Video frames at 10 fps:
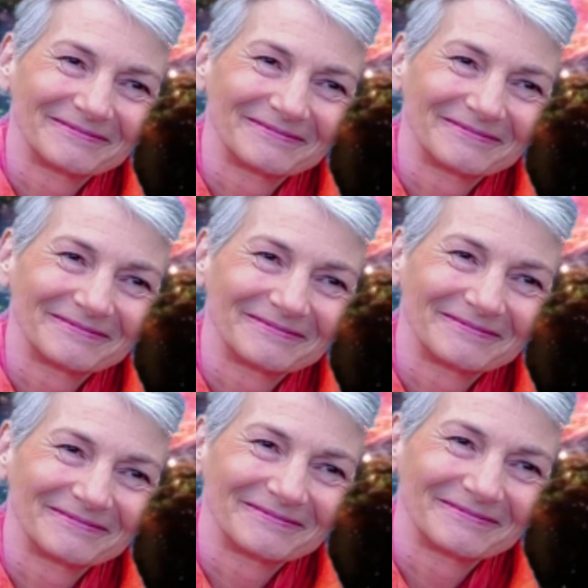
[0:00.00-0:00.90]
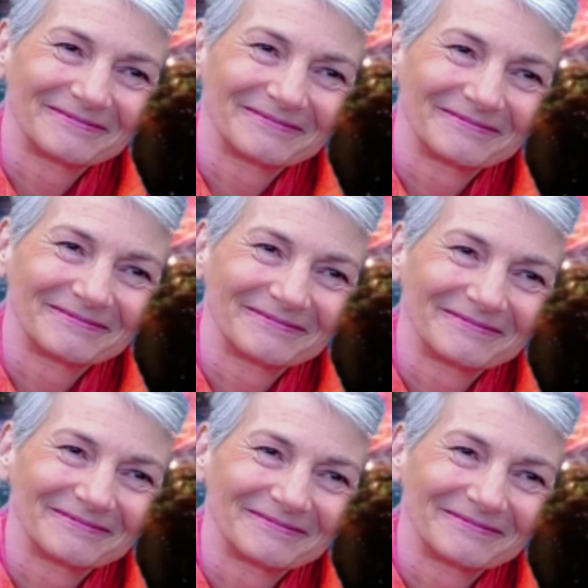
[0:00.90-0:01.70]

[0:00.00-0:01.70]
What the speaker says: (silence)